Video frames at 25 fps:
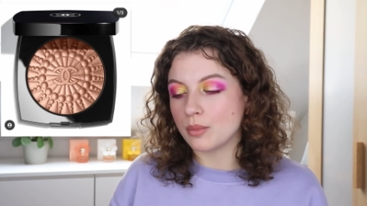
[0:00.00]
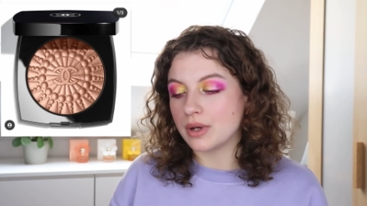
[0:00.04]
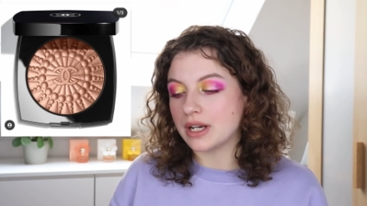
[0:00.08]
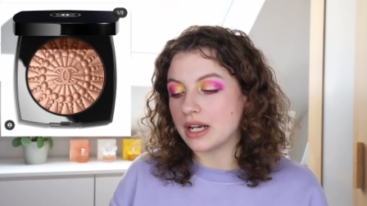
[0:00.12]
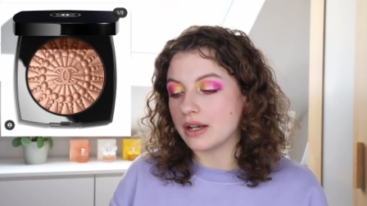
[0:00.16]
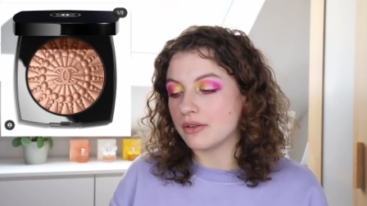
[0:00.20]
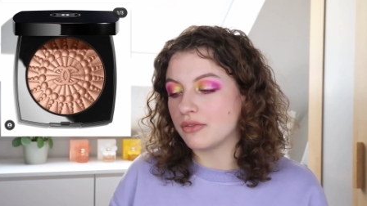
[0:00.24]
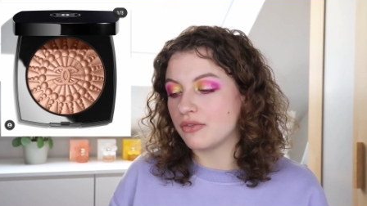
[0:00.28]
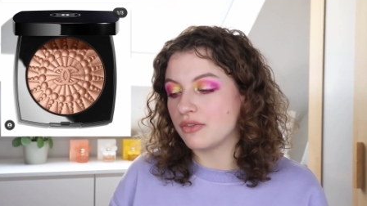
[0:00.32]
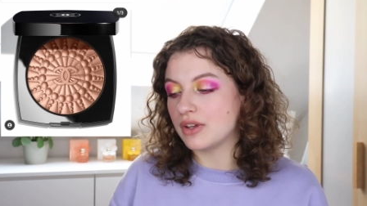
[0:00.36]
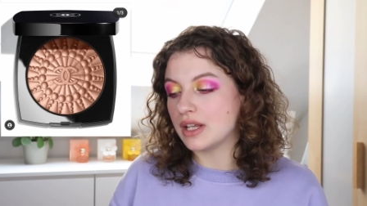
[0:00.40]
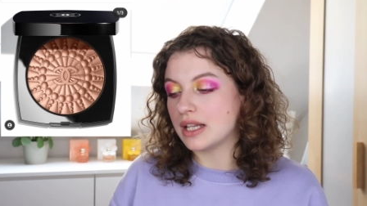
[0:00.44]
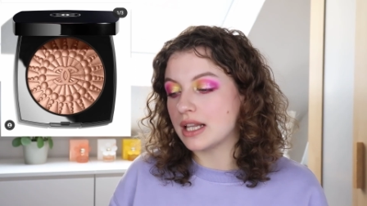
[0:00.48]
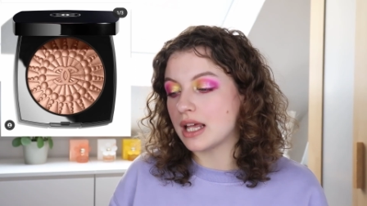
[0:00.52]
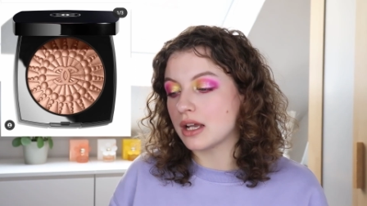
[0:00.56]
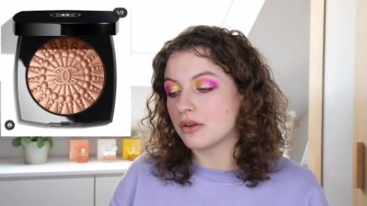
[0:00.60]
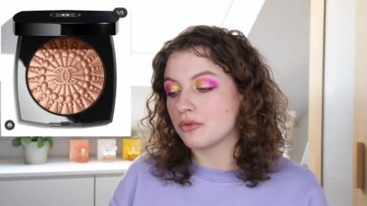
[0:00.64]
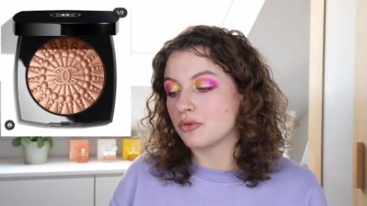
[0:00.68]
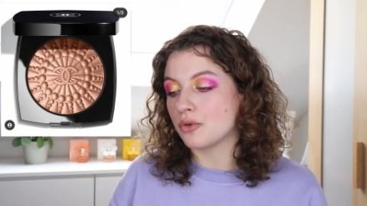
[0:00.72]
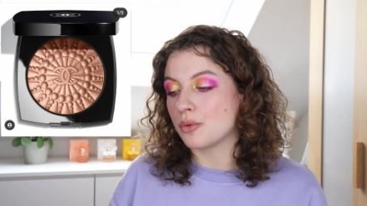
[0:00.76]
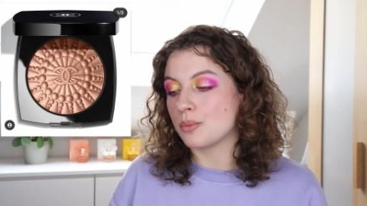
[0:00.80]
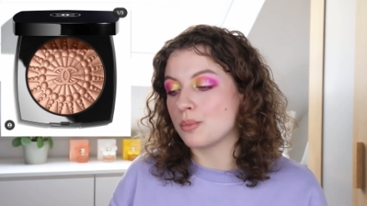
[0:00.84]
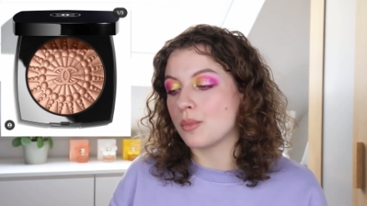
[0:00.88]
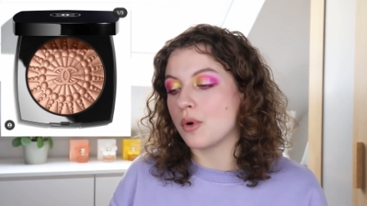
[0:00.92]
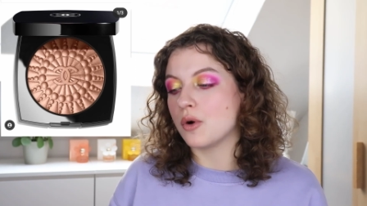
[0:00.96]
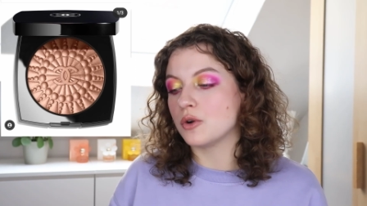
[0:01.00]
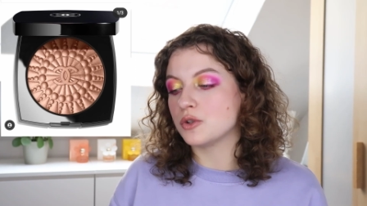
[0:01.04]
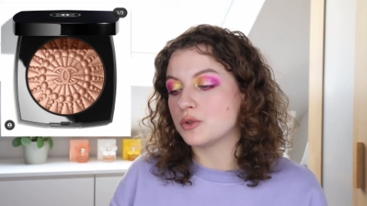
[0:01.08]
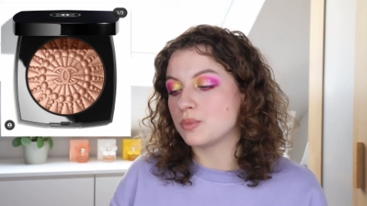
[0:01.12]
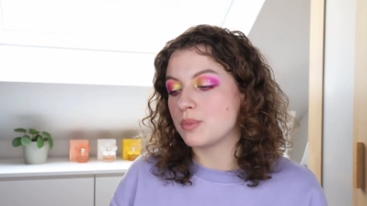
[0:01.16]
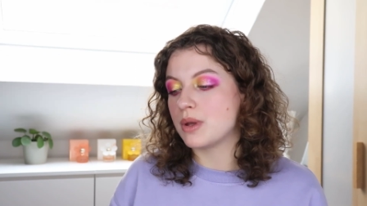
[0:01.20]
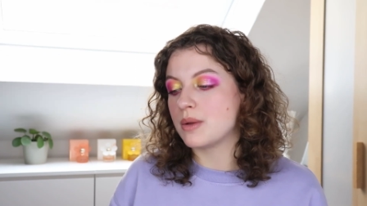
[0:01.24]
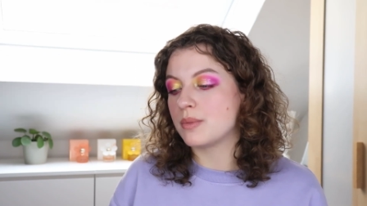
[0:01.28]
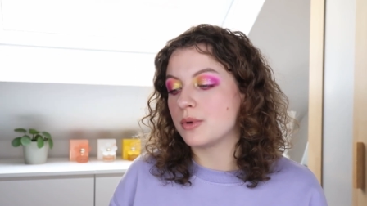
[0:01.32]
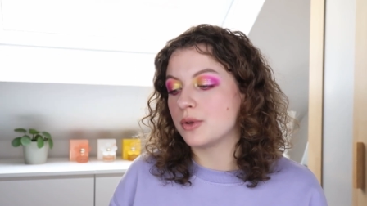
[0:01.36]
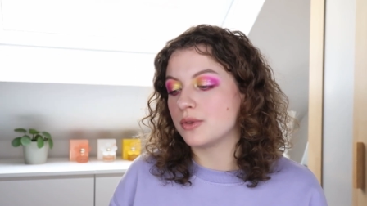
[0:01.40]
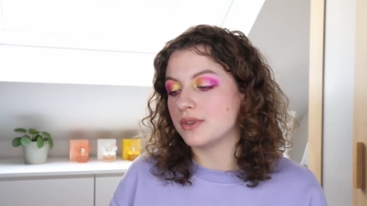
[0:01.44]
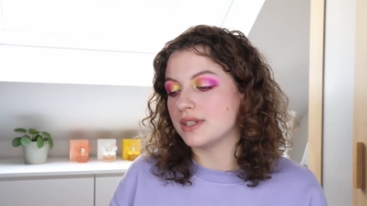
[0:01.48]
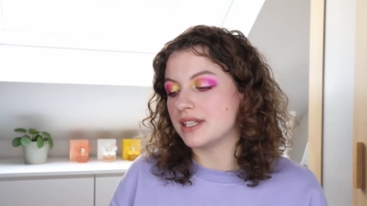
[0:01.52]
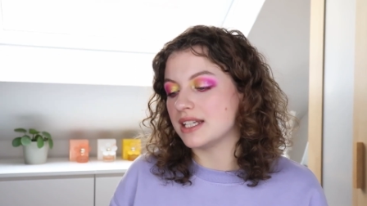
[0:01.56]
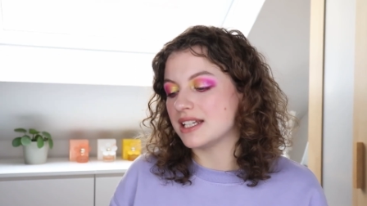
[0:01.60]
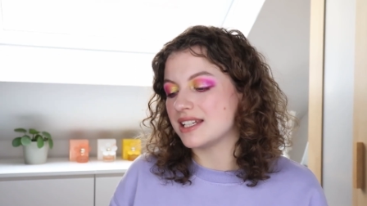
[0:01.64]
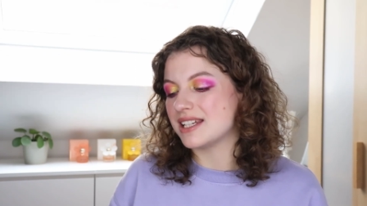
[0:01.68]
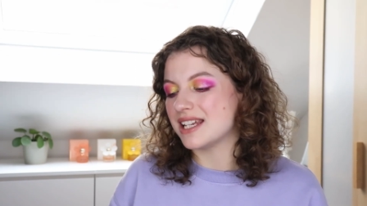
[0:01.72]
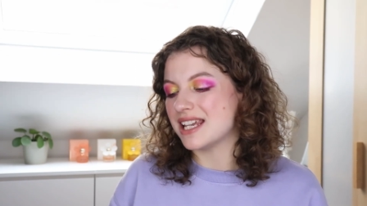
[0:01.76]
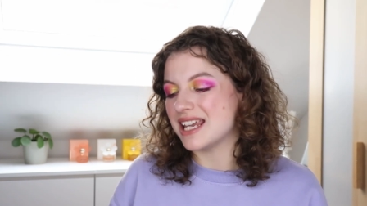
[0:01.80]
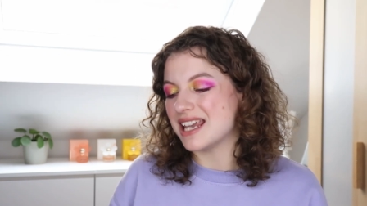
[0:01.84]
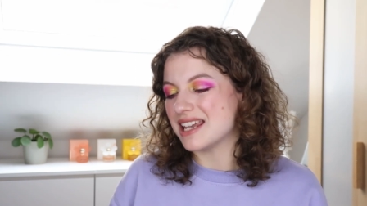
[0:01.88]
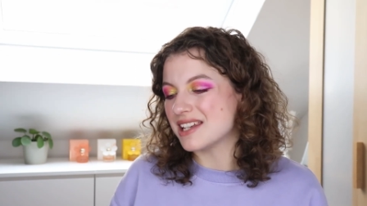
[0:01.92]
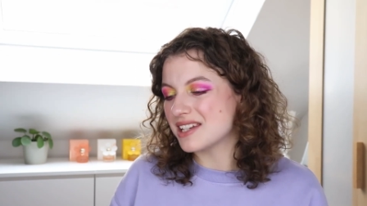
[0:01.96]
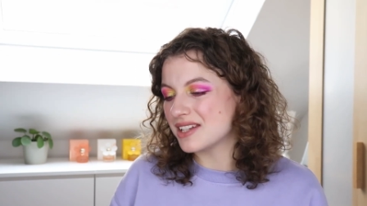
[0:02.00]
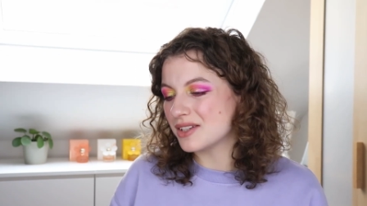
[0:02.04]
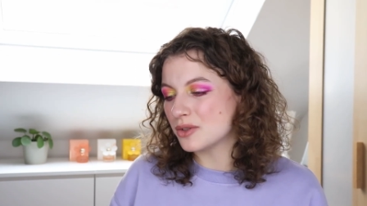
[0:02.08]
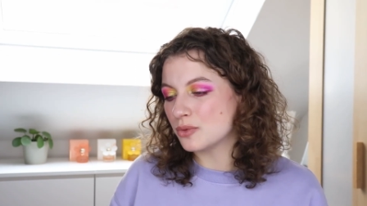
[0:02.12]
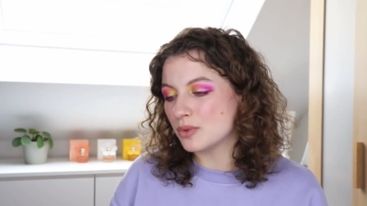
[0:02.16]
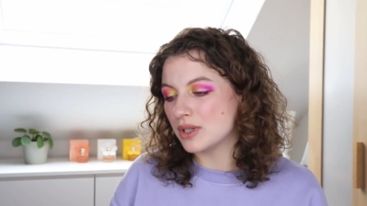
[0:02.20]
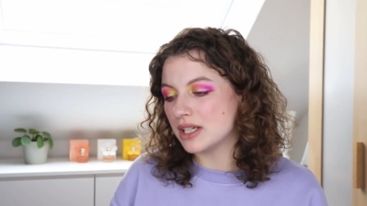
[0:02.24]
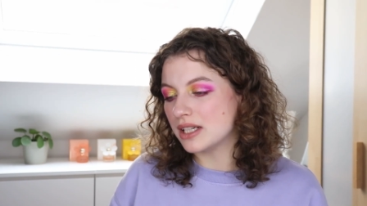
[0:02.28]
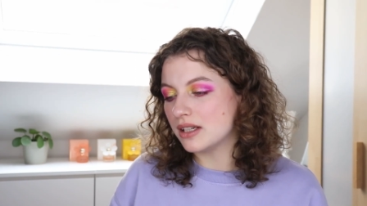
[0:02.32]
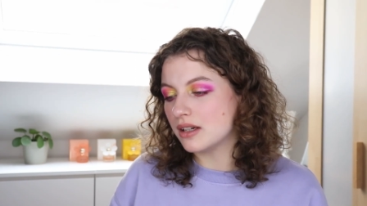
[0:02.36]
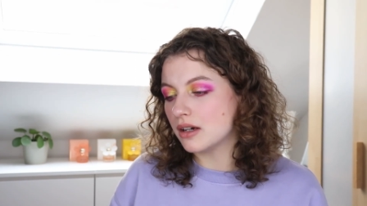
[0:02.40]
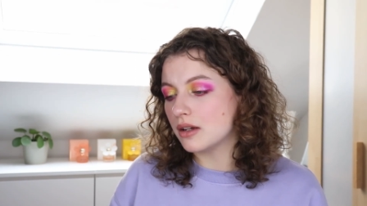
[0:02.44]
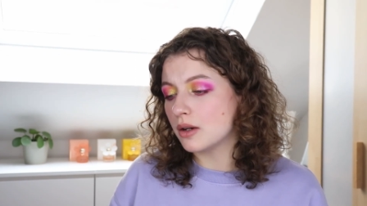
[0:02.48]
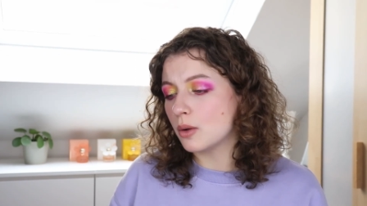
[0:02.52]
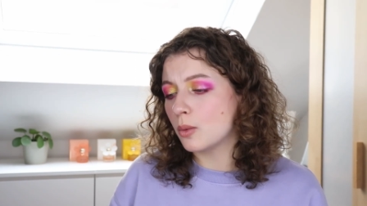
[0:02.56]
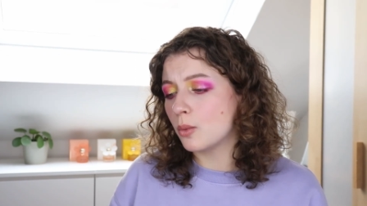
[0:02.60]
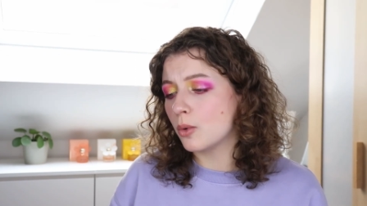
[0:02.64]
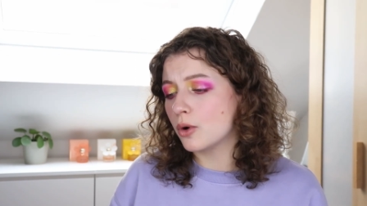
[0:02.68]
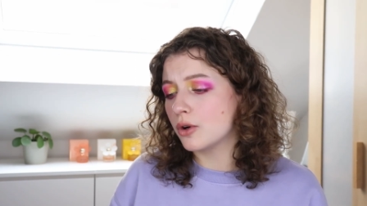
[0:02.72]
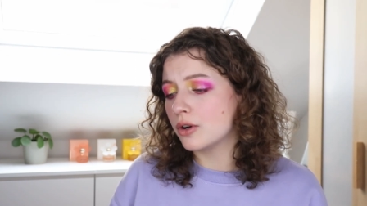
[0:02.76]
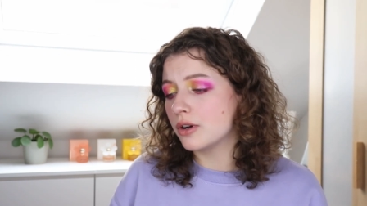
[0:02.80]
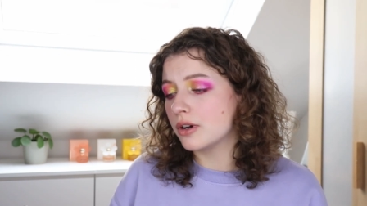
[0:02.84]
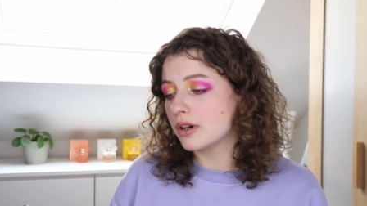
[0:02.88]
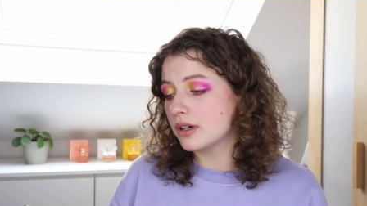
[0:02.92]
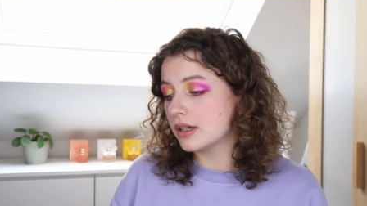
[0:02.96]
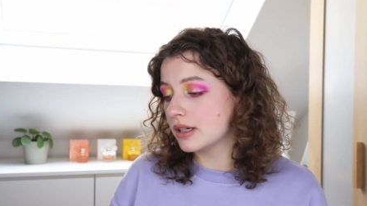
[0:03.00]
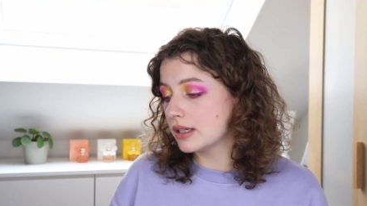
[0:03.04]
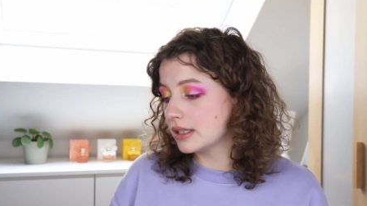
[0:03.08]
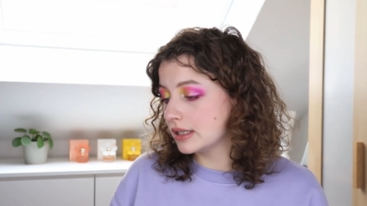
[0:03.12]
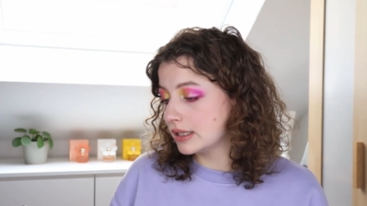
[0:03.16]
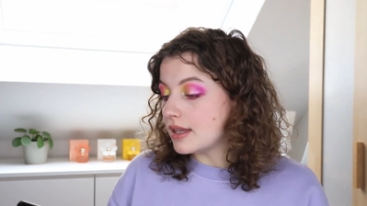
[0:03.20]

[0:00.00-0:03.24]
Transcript: but I feel like for most people this isn't really gonna work.